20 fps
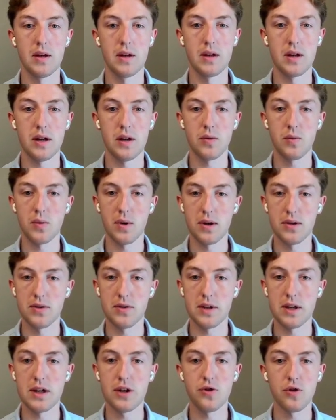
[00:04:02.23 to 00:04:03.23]
It runs
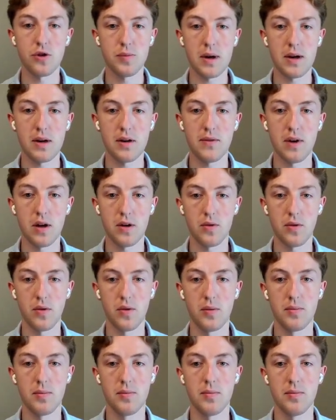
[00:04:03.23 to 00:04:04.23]
each respective
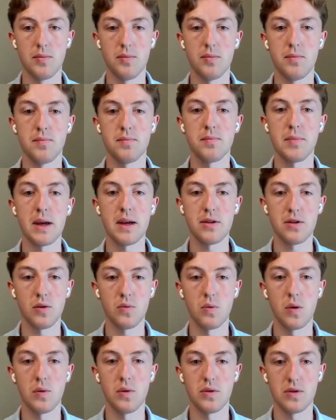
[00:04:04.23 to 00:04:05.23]
algorithm based on
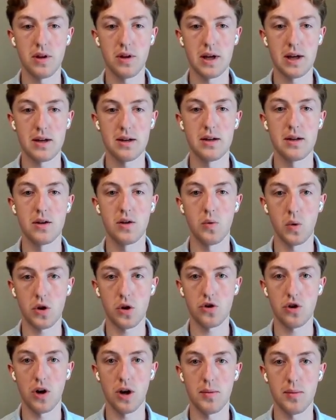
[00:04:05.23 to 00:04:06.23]
what was selected in the
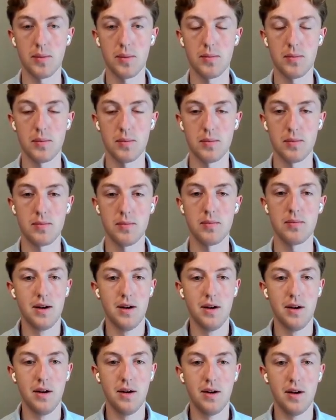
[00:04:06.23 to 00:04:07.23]
workshop.
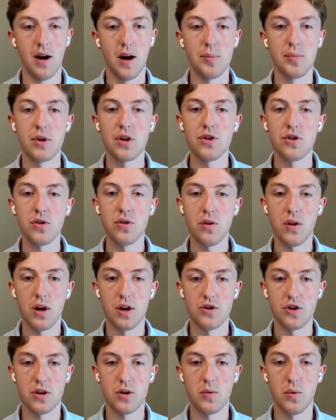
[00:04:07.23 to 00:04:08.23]
Operational
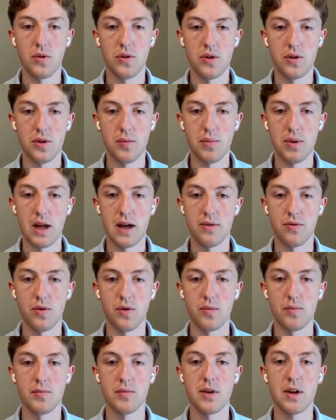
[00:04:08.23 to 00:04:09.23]
logic within the
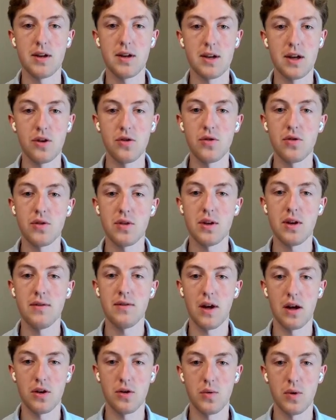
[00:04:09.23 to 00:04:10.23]
platform continuously
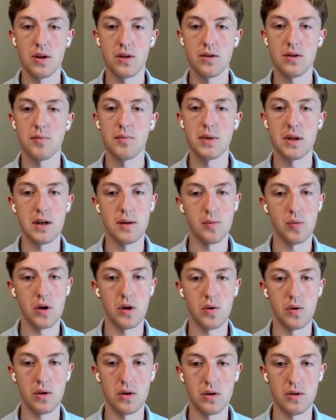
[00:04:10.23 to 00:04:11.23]
evaluates competing
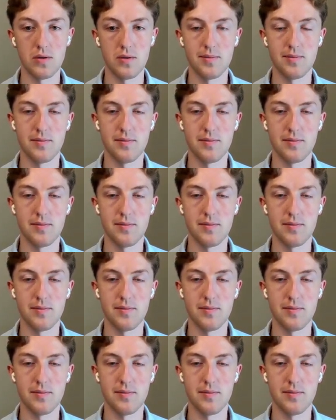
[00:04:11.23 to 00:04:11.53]
priorities,